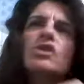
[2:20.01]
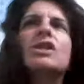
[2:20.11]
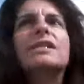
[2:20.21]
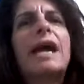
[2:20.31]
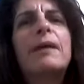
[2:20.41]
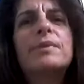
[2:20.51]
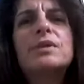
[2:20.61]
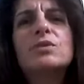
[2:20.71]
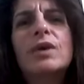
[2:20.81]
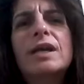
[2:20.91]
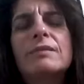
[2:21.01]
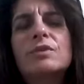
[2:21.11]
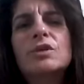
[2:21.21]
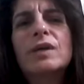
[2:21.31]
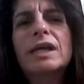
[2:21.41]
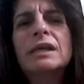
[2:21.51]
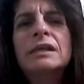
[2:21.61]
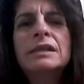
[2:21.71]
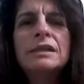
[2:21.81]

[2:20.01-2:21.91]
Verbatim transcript: just happens when I'm doing